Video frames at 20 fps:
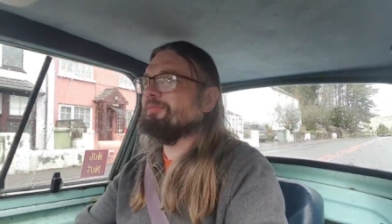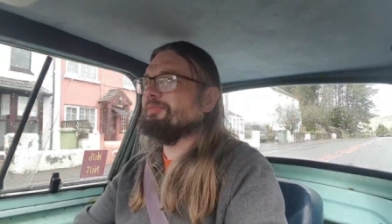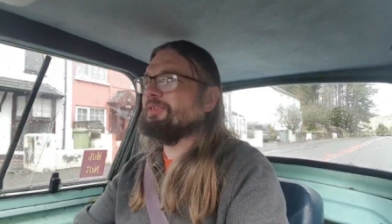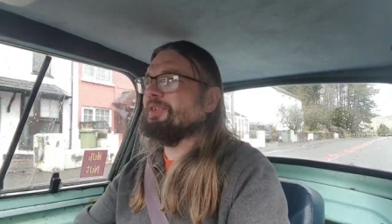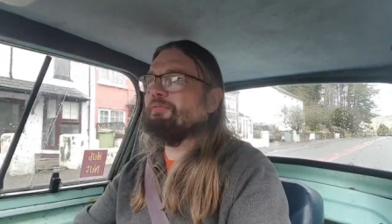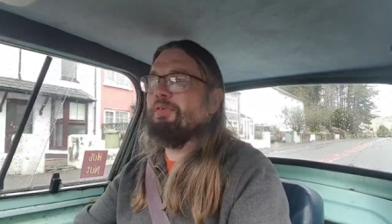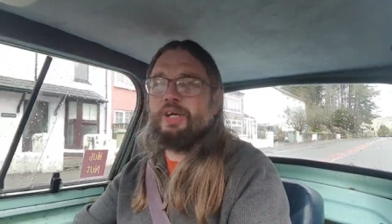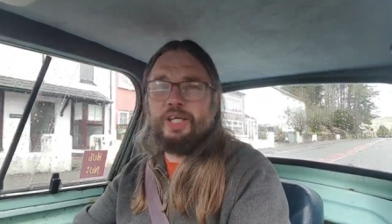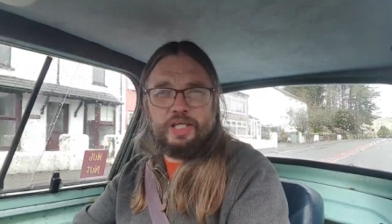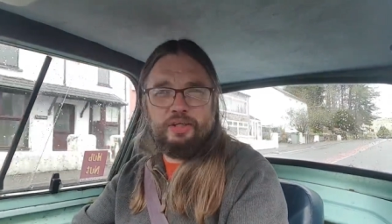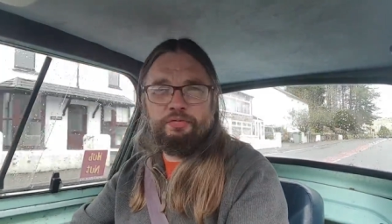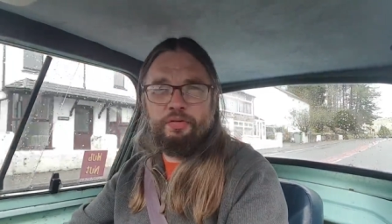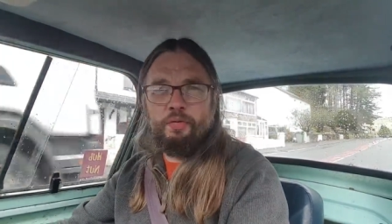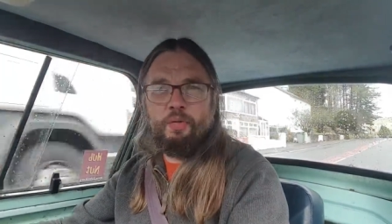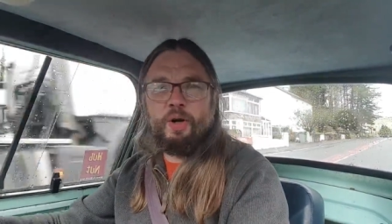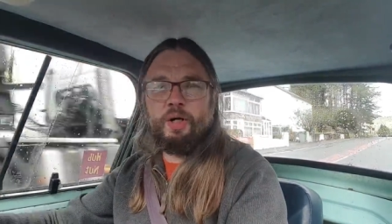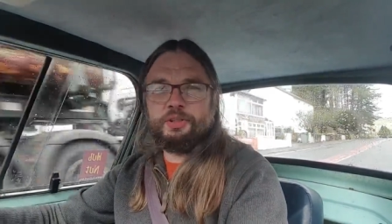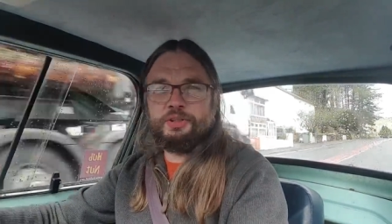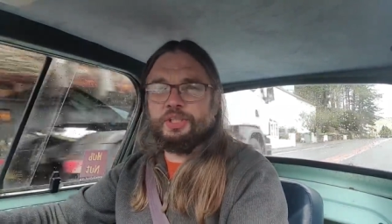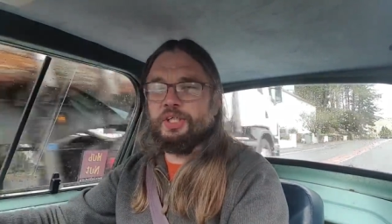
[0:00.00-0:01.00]
So thank you for
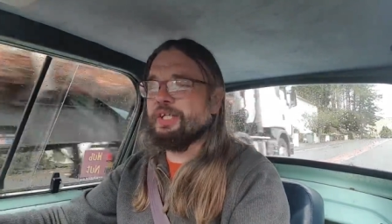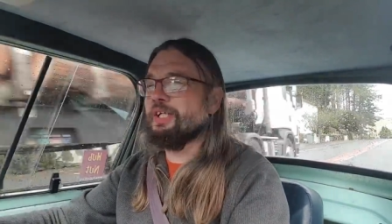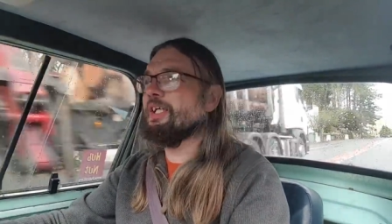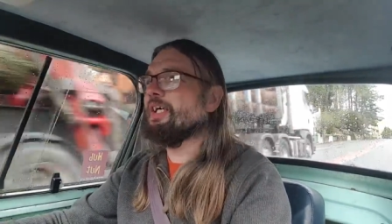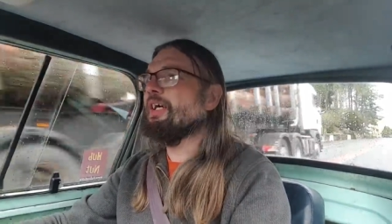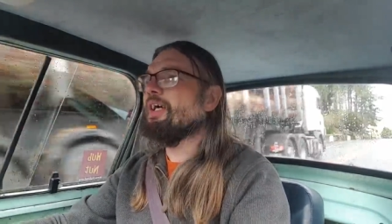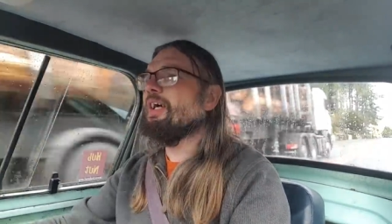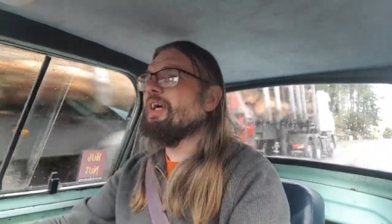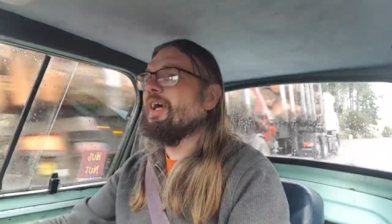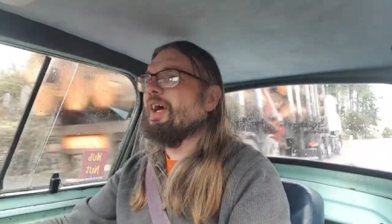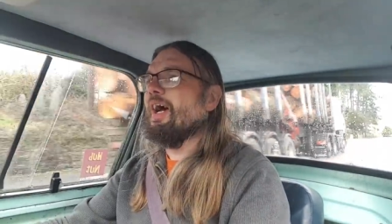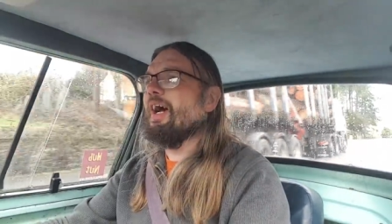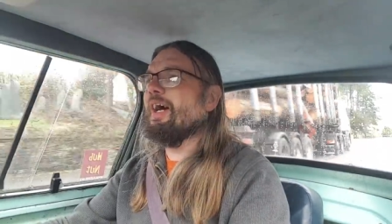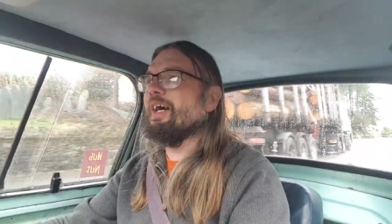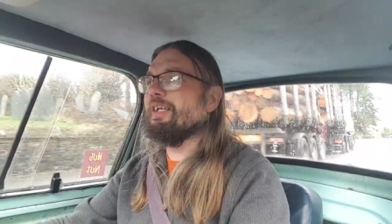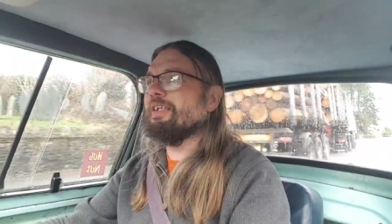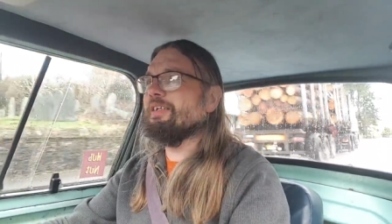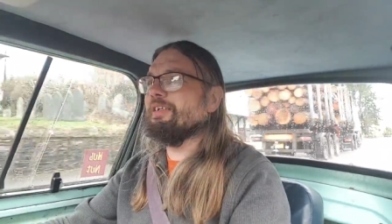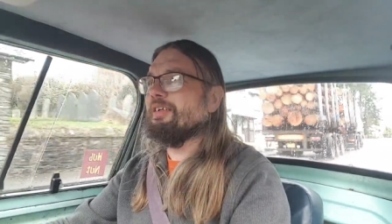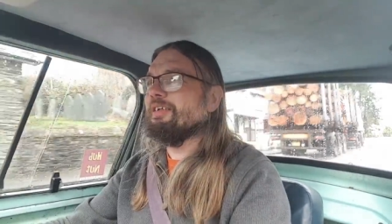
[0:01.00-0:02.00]
watching,
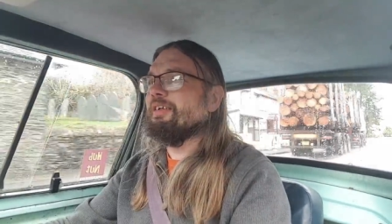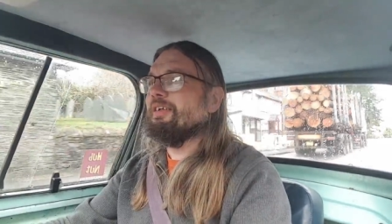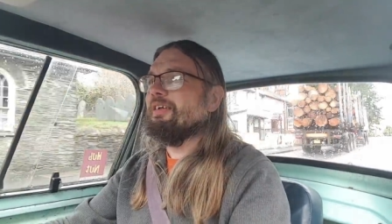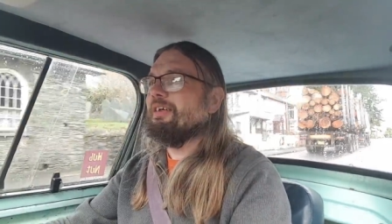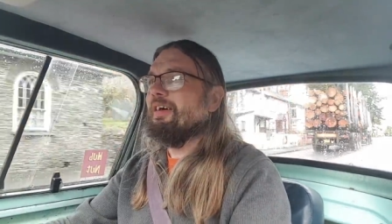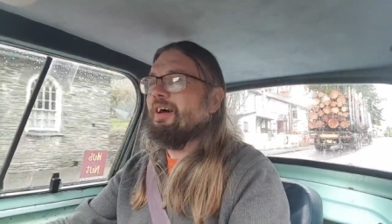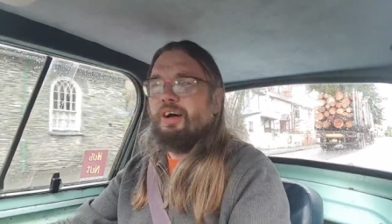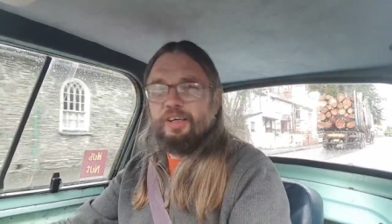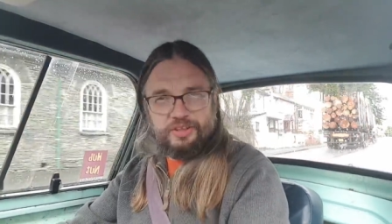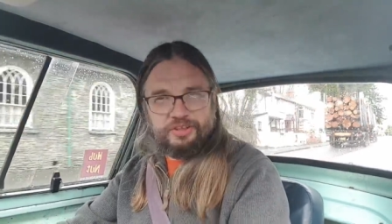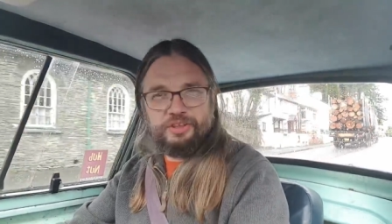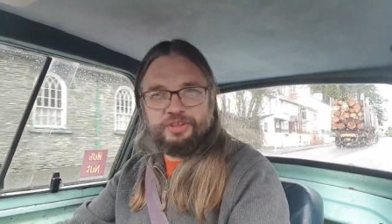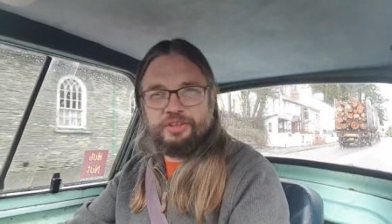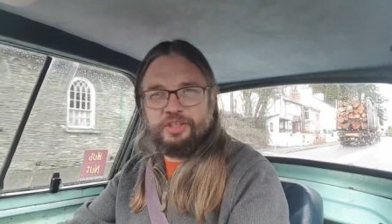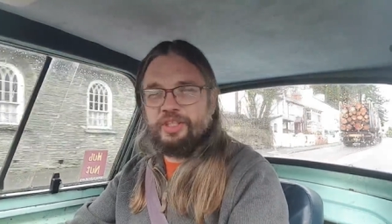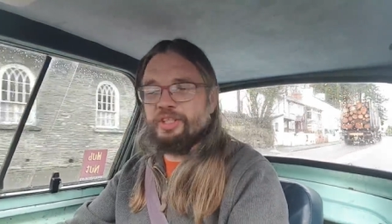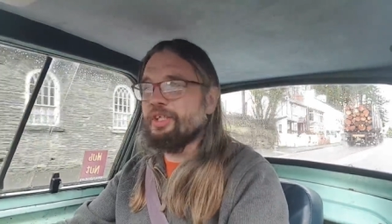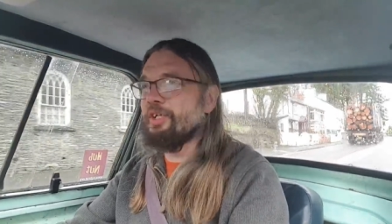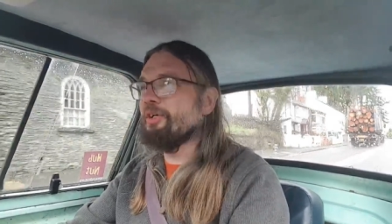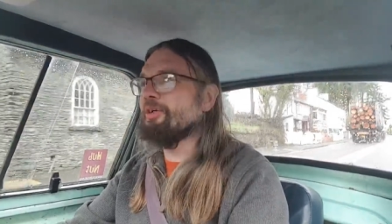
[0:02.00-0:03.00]
and I shall
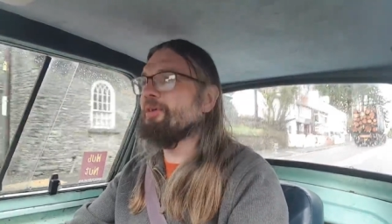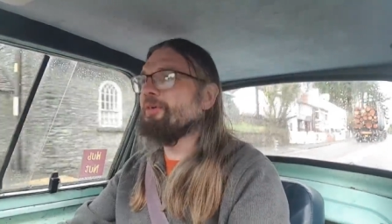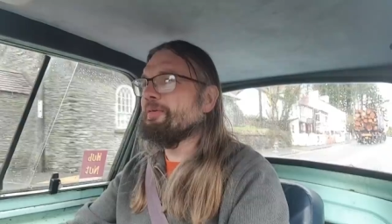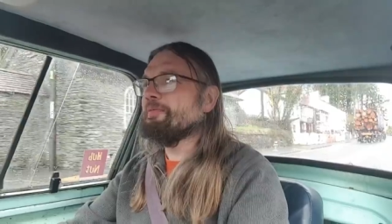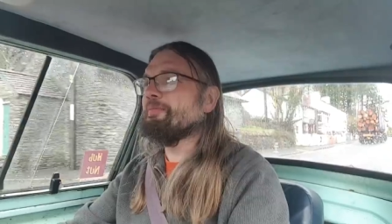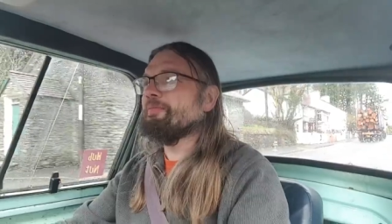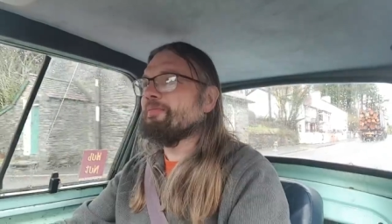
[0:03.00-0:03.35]
see you